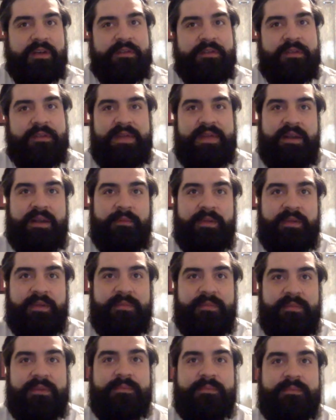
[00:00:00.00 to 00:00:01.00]
But other than that,
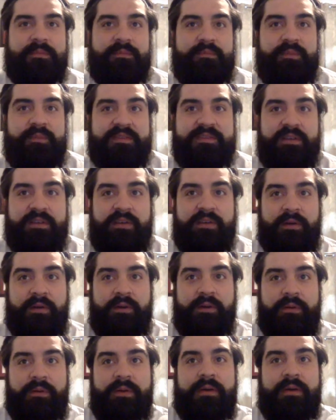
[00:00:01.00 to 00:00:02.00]
it'll probably be
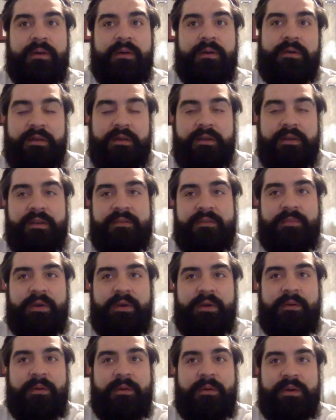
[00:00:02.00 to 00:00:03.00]
Mexico
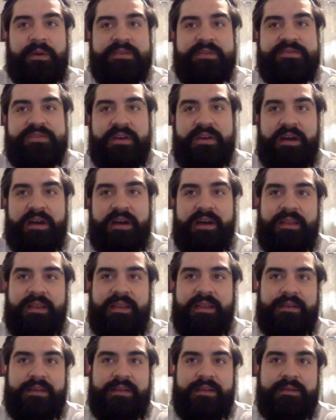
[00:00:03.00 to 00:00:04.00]
is probably where we would
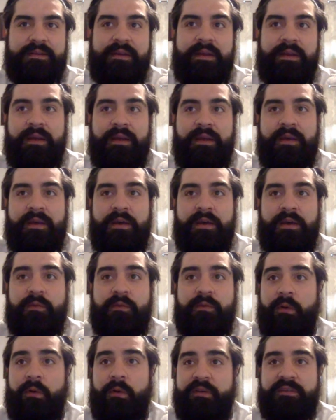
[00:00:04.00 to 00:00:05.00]
try. And then, of
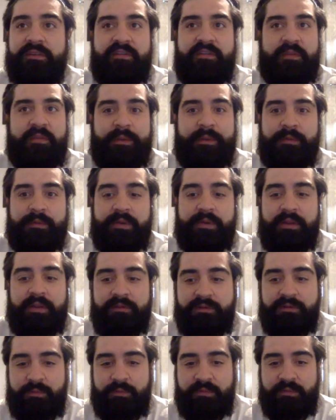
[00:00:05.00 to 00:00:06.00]
course, if I'm able to
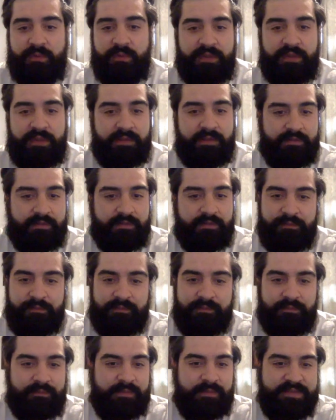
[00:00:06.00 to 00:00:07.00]
get some sweet
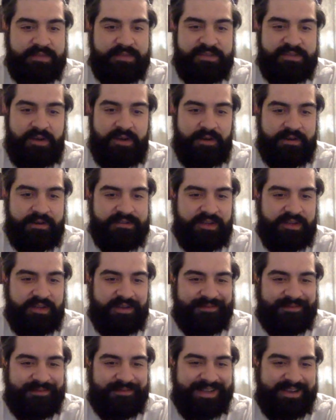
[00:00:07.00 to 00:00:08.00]
engineering
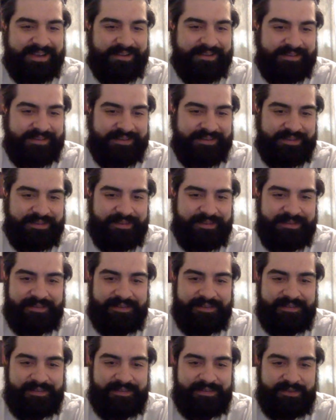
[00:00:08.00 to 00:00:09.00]
job down in
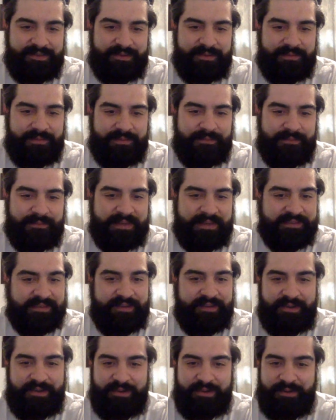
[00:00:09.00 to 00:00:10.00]

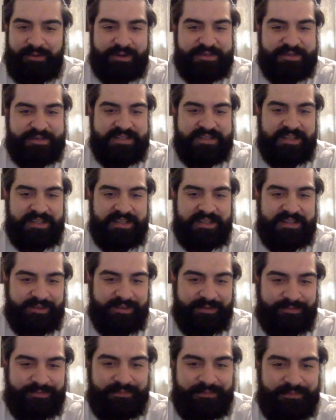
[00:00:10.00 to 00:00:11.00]
Mexico or
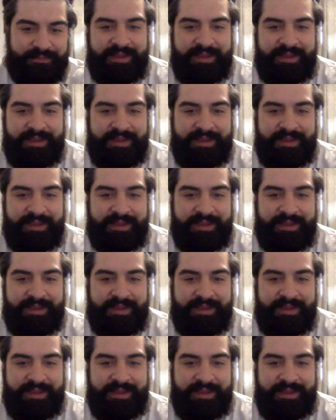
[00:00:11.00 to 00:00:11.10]
Argentina,